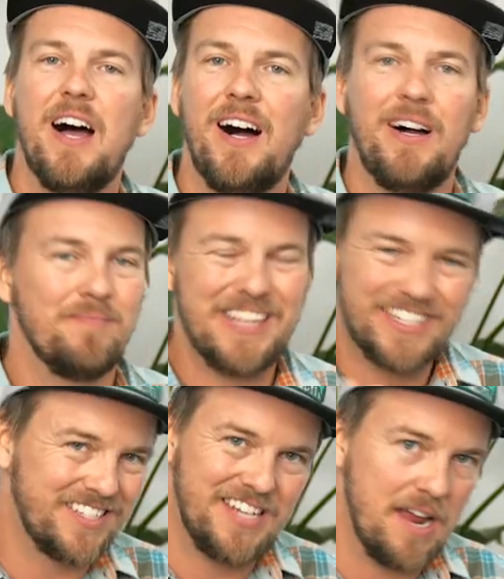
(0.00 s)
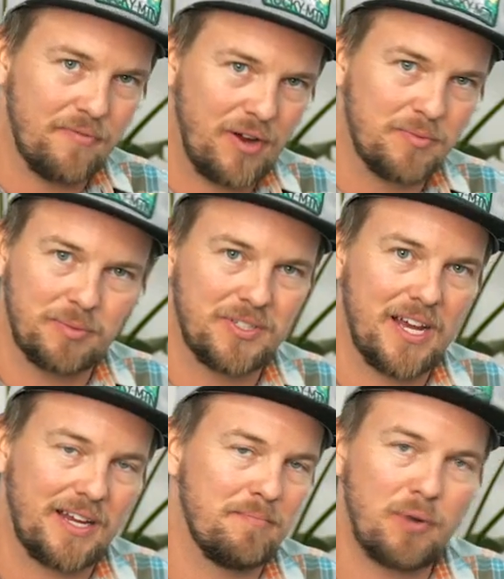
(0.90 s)
It's 10 frames per
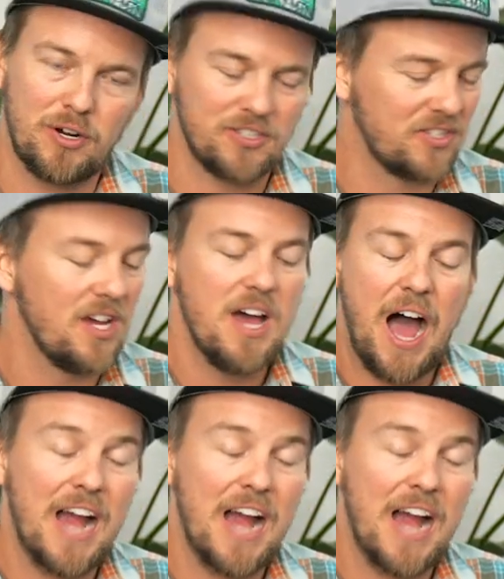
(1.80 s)
second burst.